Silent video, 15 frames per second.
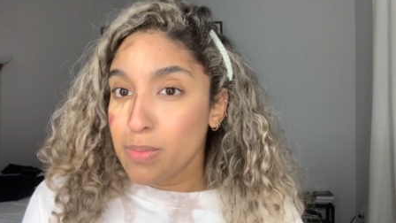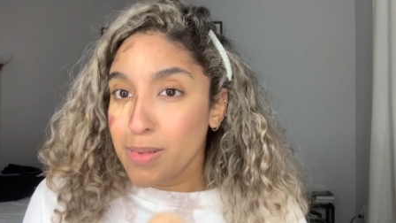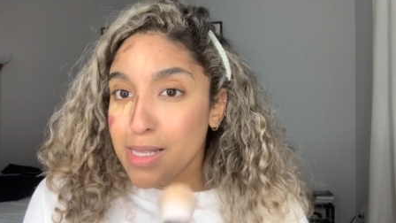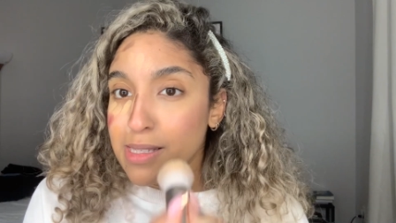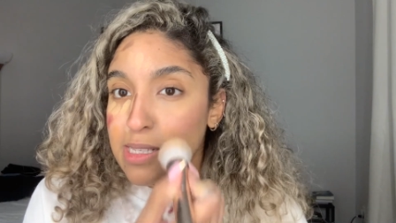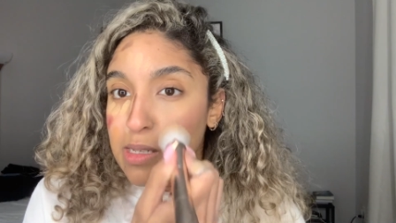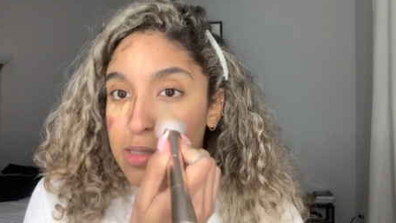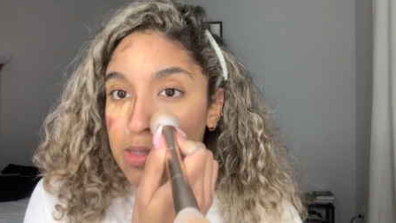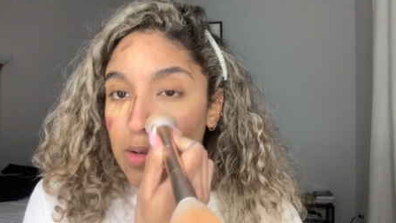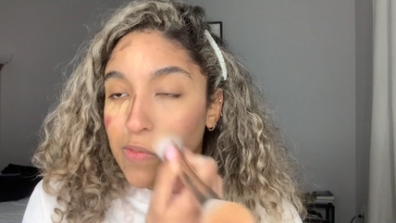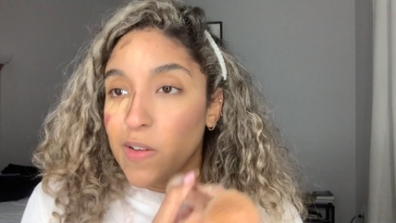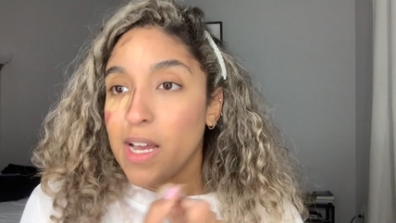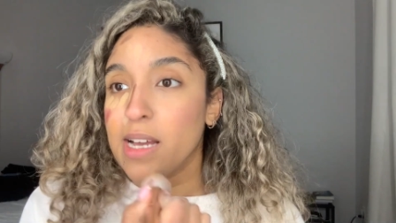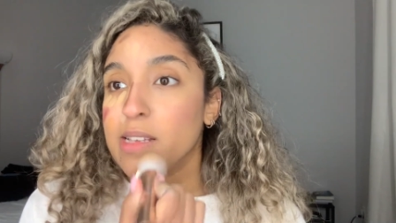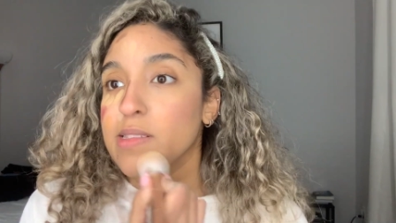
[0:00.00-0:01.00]
blends out so
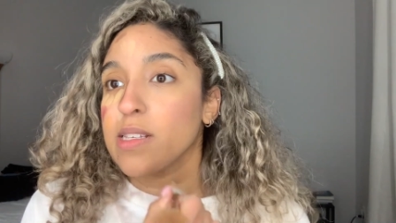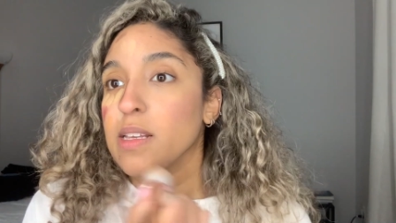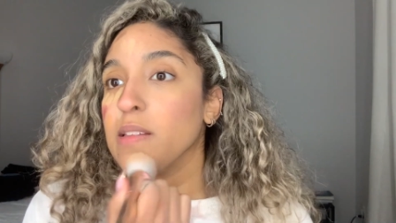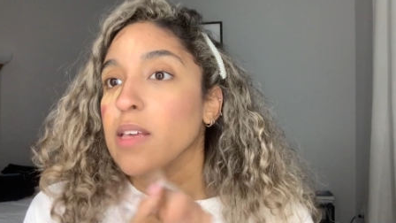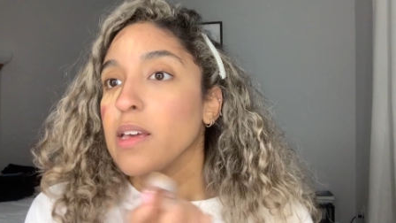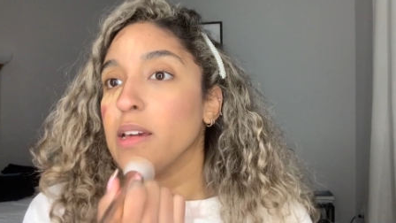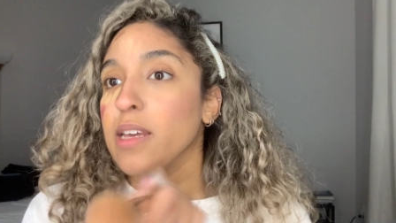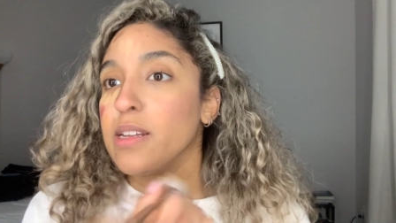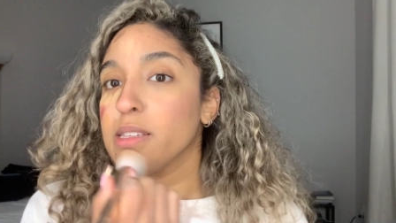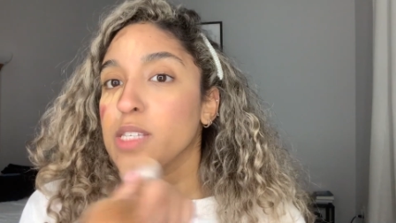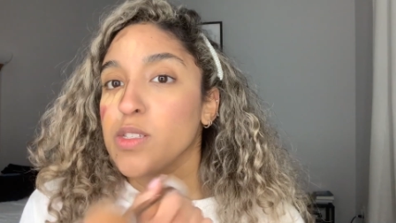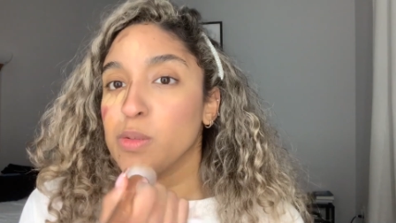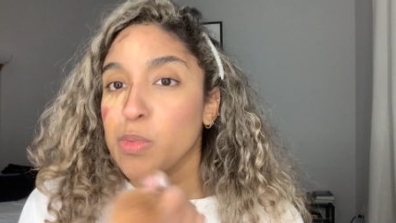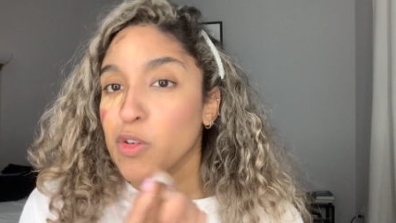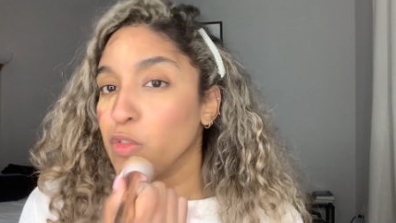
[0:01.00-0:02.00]
fast and it's
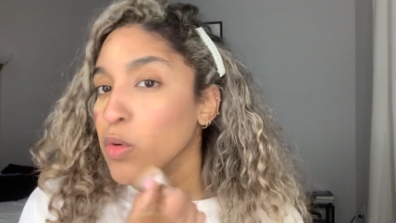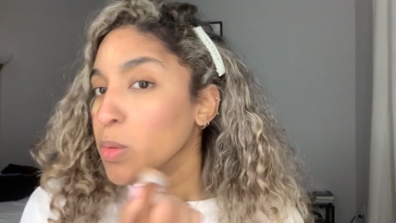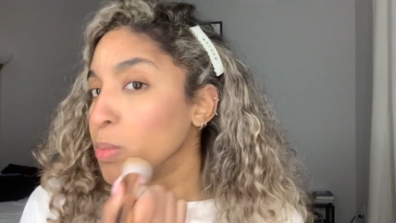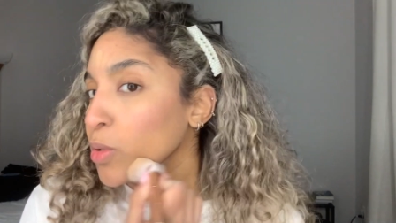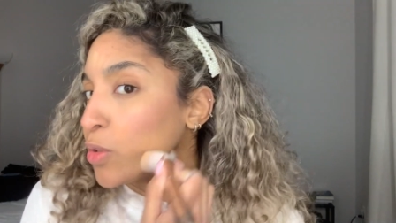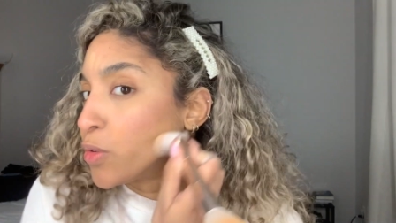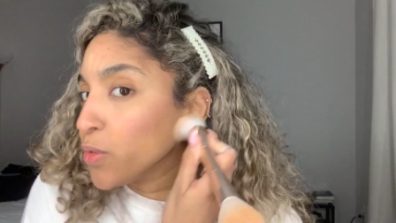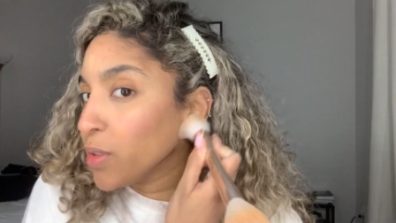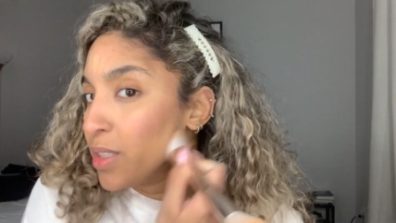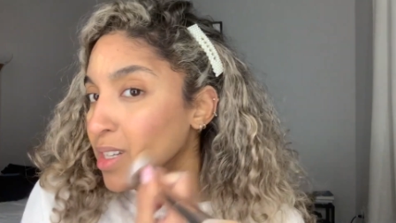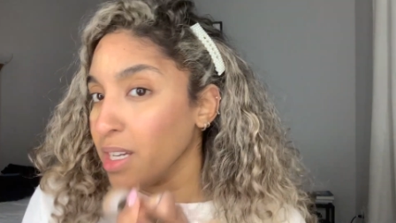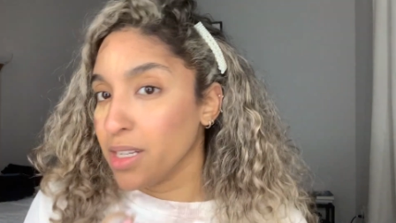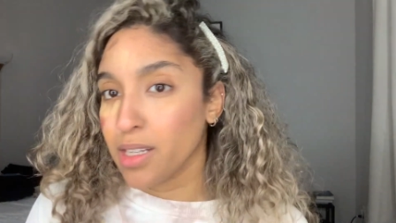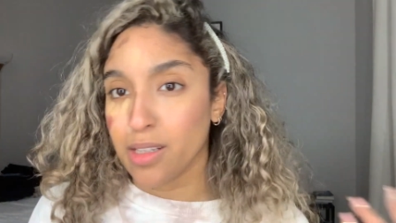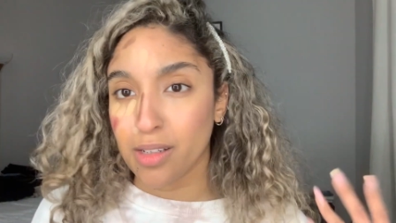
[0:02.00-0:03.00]
super foolproof
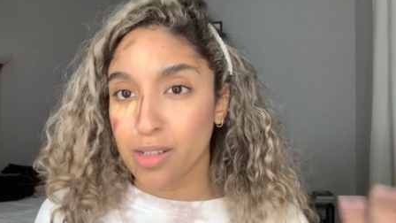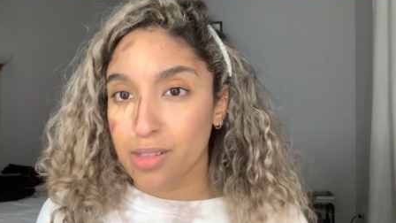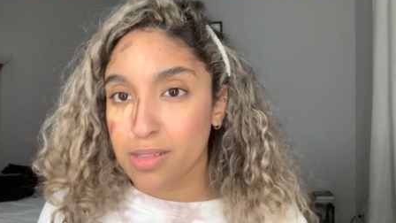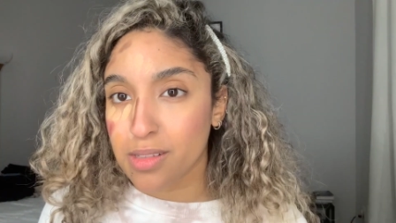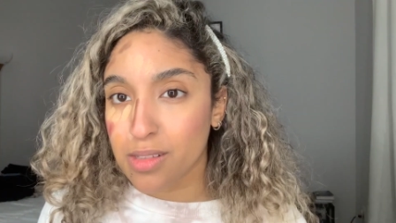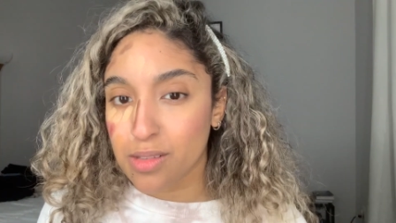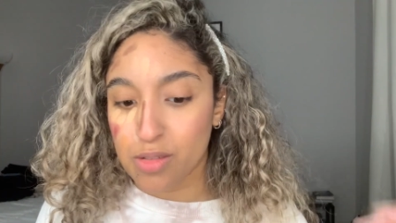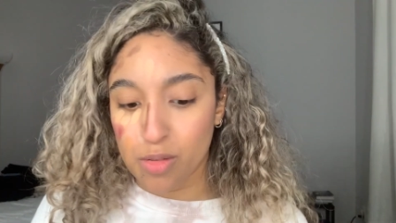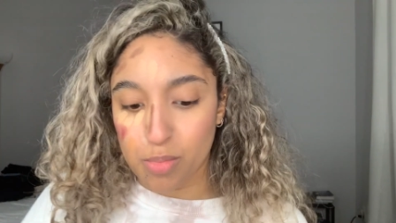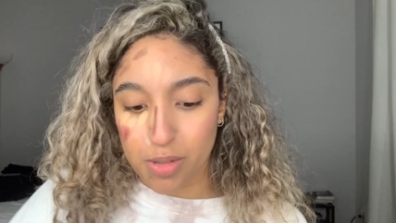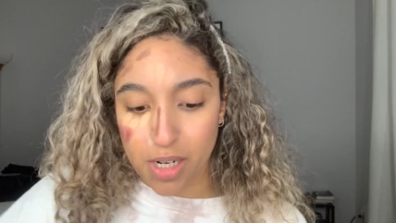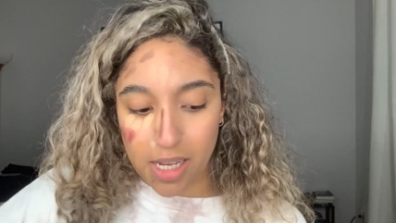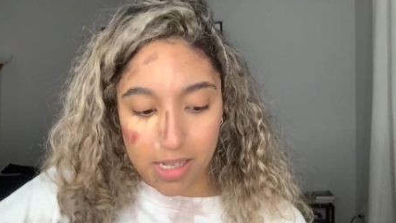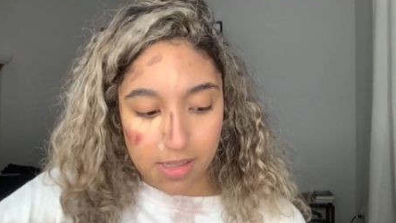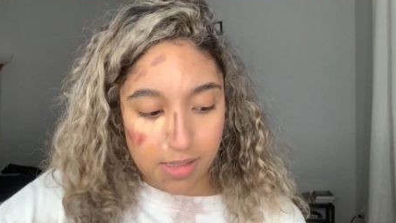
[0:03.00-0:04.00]
and it looks super
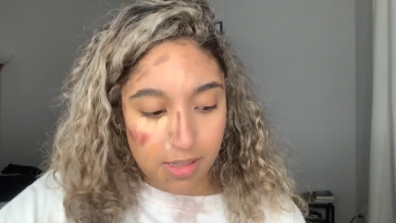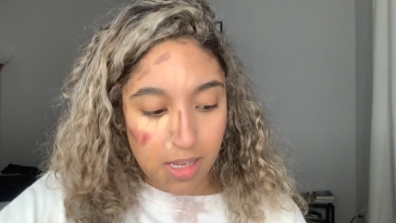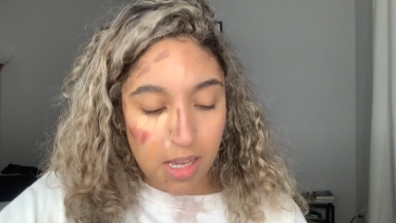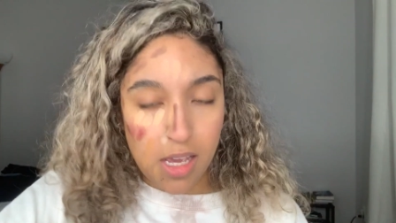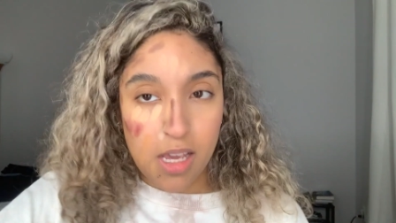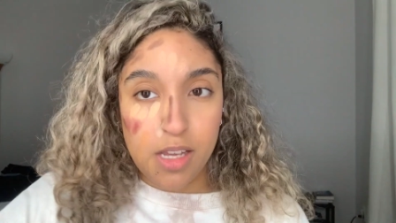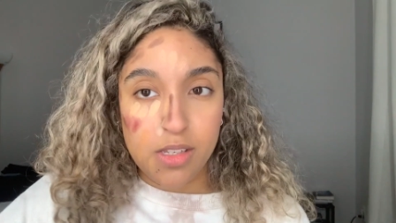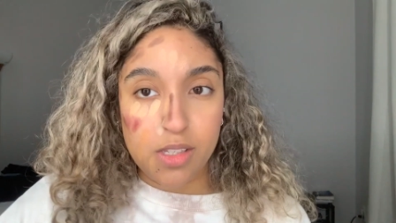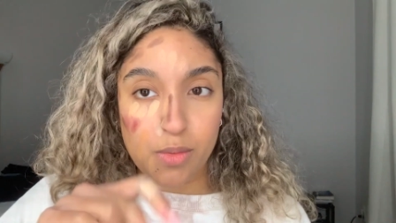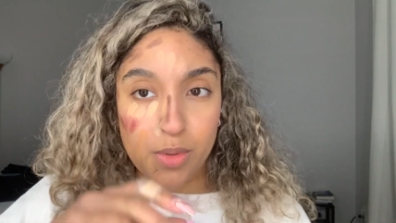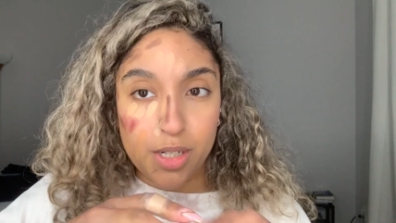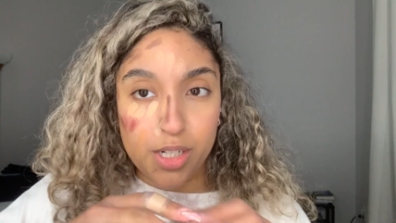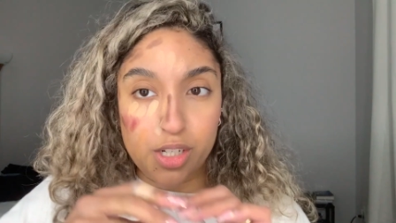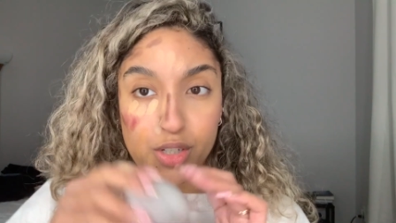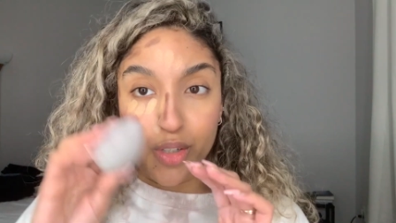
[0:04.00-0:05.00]
nice. So we're
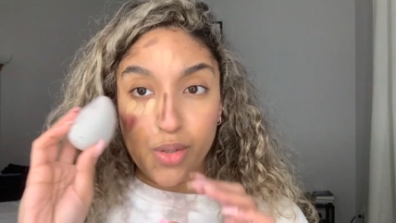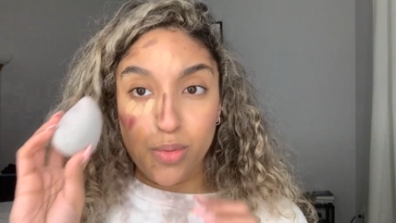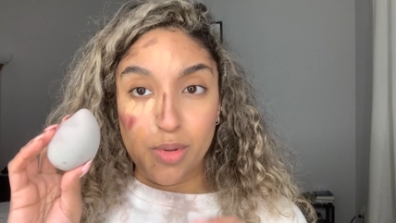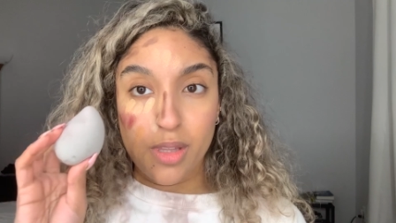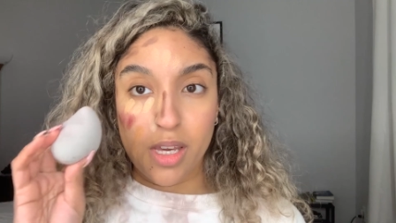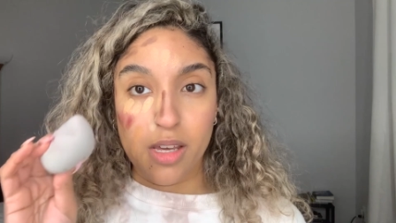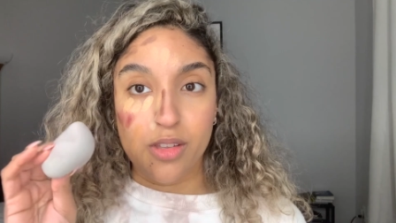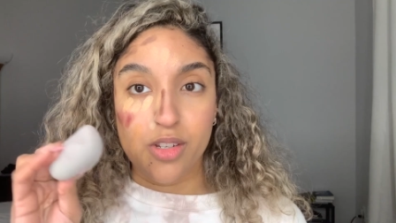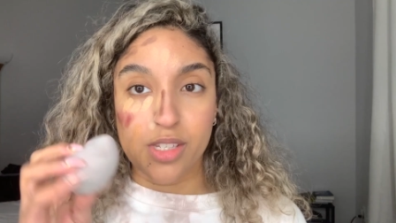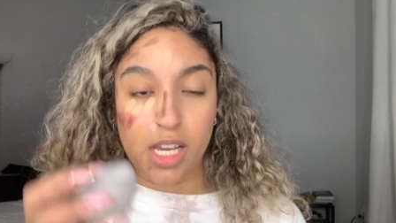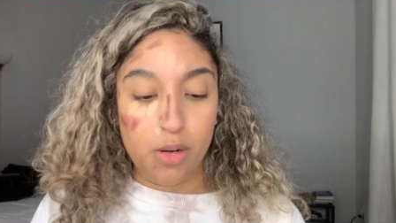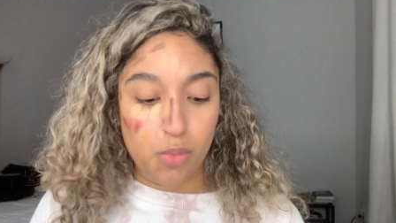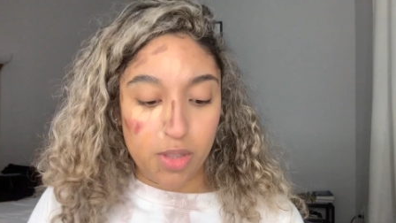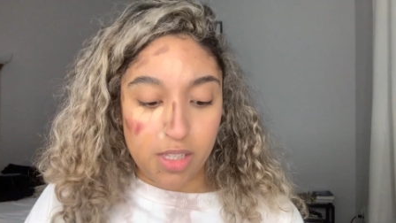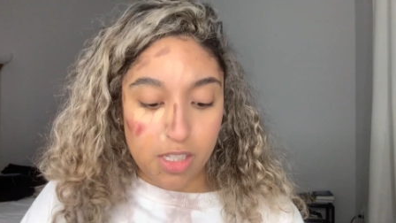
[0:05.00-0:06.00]
gonna do the other
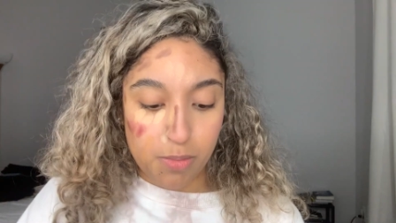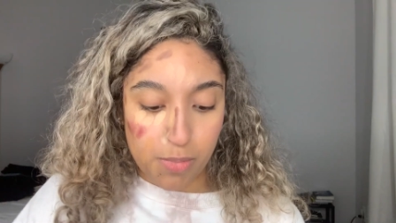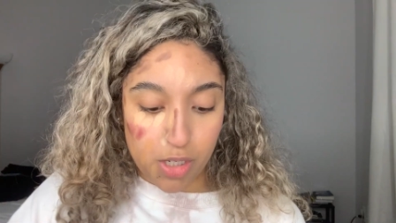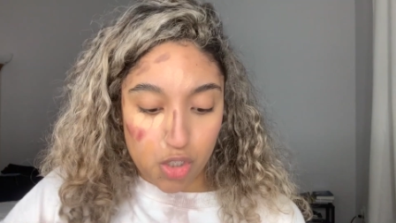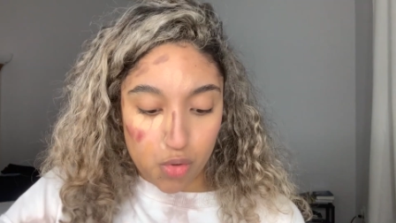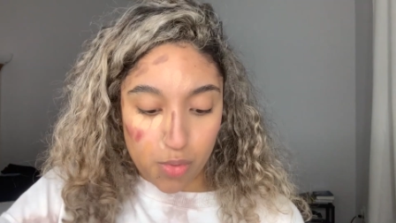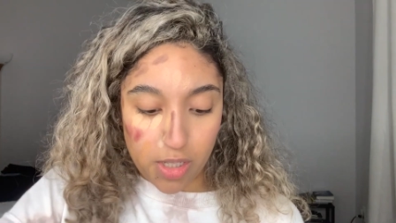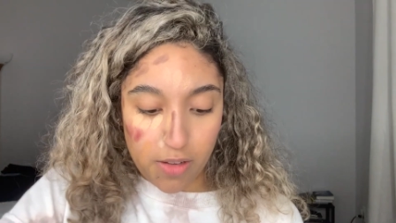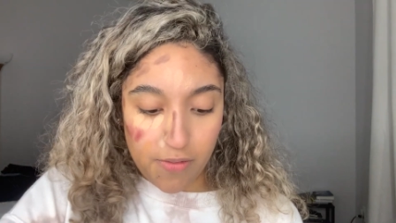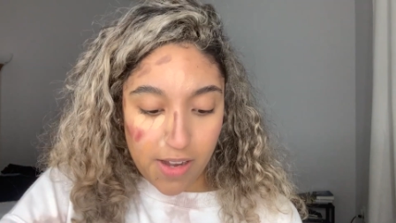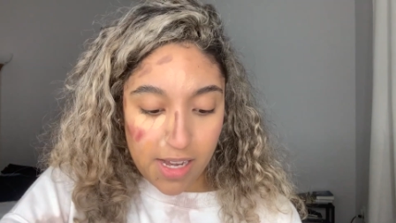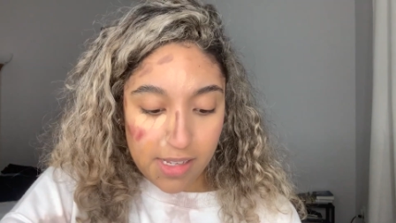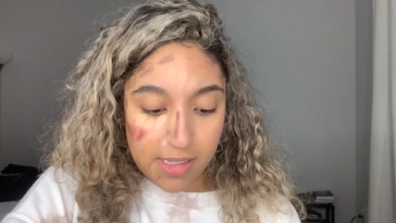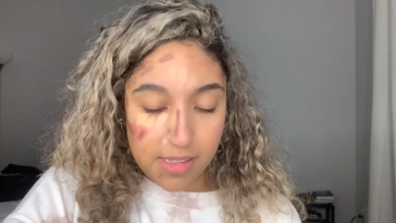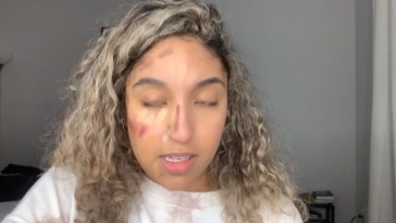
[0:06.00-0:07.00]
side with the sponge really
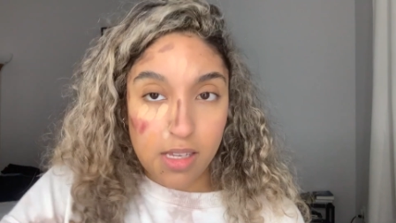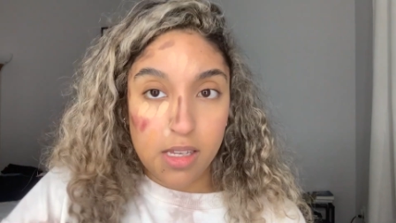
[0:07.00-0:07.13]
fast.